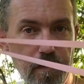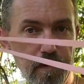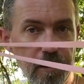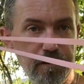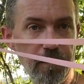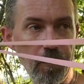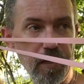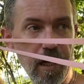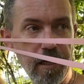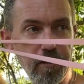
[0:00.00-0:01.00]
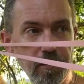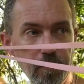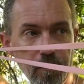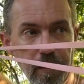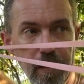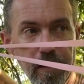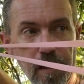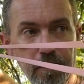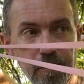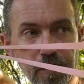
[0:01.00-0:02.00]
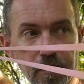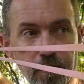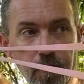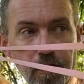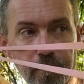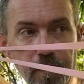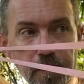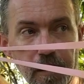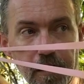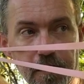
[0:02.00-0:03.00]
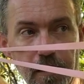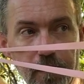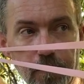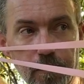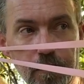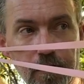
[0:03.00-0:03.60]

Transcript: this floating anchor in that position when it feels like it's level.